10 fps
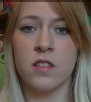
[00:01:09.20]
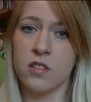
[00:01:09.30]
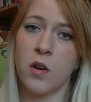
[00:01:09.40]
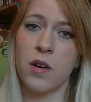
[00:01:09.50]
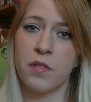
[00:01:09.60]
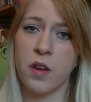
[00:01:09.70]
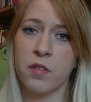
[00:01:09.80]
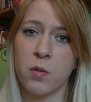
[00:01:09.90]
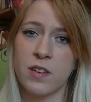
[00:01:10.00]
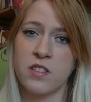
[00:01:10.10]
So if you have
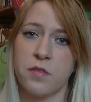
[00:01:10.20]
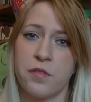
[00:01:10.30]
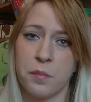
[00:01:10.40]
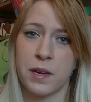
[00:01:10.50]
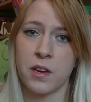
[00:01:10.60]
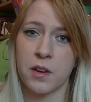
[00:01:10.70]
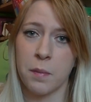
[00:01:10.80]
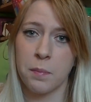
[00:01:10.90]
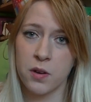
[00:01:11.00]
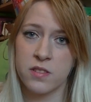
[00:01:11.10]
a question for me, you
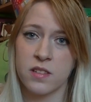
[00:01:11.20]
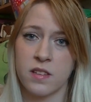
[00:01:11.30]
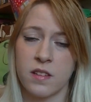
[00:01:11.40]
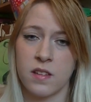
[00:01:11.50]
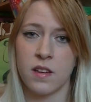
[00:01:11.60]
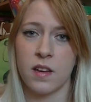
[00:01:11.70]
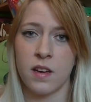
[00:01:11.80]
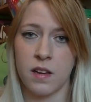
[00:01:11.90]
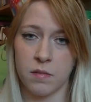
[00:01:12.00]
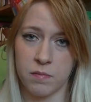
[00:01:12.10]
can post it
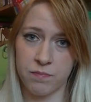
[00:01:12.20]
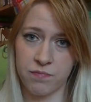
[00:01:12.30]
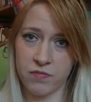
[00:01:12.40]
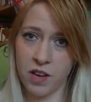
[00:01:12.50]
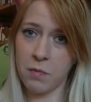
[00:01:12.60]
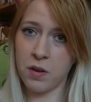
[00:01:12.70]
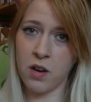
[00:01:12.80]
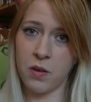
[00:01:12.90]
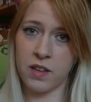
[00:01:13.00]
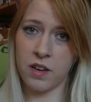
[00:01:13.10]
down
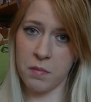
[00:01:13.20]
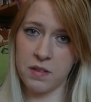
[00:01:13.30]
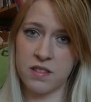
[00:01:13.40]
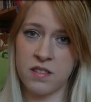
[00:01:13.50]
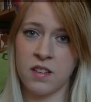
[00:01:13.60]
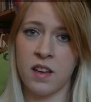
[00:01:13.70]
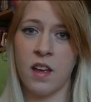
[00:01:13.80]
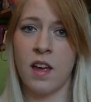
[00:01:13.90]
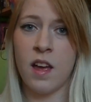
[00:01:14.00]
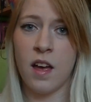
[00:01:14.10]
below in the comments,
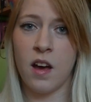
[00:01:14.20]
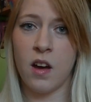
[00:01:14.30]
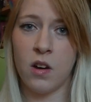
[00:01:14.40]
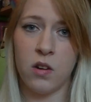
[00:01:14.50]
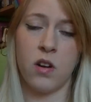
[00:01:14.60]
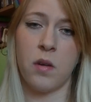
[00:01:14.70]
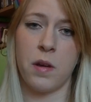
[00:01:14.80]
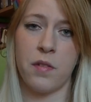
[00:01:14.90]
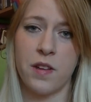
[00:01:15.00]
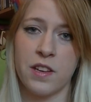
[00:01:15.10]
or on
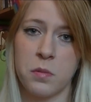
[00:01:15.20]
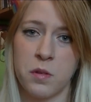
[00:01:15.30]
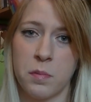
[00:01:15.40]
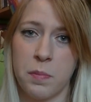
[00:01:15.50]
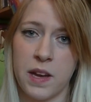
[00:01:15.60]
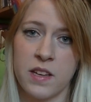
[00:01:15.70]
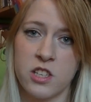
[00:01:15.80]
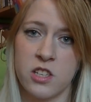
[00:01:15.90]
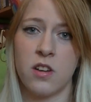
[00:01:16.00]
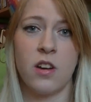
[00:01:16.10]
my Facebook
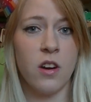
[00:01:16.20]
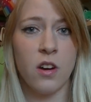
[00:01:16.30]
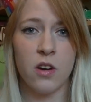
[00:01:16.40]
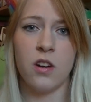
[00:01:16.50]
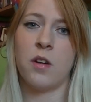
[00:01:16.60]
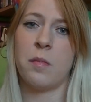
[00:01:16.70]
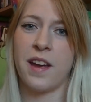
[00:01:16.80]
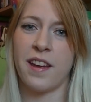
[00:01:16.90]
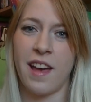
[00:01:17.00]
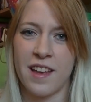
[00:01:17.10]
page, or on
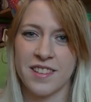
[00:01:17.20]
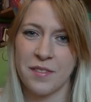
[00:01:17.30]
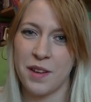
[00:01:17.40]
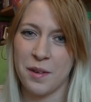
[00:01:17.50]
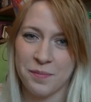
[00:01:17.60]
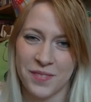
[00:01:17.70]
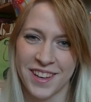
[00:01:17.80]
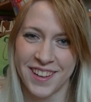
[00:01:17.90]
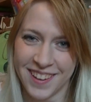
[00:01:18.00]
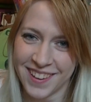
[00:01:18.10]
my Ask Them.
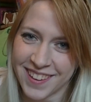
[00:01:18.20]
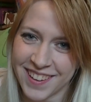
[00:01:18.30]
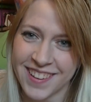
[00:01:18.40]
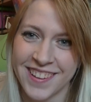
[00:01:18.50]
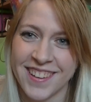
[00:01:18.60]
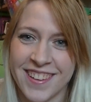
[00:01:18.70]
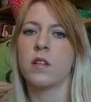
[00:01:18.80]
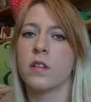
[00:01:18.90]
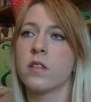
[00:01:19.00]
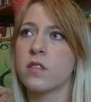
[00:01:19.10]

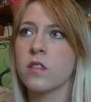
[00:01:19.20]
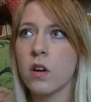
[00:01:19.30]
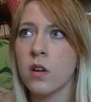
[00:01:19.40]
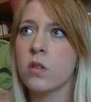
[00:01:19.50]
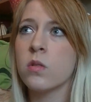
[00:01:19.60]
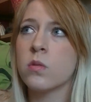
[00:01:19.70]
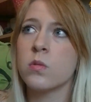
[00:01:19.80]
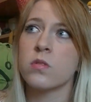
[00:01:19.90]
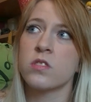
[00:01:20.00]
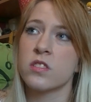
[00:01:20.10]

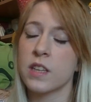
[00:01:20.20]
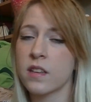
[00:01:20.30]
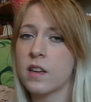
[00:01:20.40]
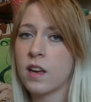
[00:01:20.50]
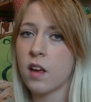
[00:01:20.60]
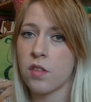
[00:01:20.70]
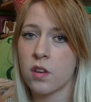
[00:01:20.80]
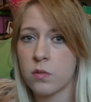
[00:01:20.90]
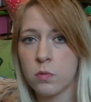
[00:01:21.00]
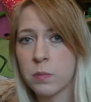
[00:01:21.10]
So secondly, I
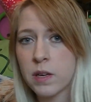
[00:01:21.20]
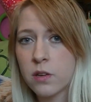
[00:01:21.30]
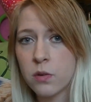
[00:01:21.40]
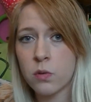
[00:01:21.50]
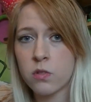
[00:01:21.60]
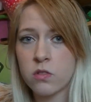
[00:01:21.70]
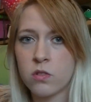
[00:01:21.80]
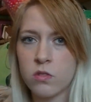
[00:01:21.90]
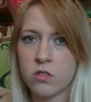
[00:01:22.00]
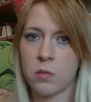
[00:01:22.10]
thought it would be cool to
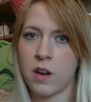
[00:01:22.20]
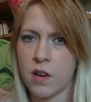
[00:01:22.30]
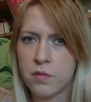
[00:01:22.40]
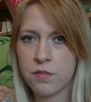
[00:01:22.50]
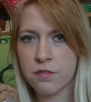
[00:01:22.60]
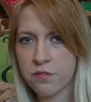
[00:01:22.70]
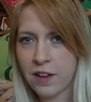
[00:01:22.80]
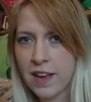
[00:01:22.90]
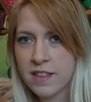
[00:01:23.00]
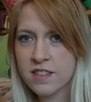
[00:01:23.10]
do some kind of
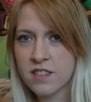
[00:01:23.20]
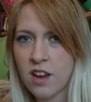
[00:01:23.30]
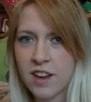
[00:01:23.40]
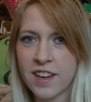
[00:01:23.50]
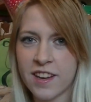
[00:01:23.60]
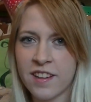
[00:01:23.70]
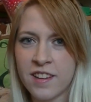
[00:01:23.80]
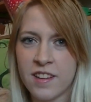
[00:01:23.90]
fan signing.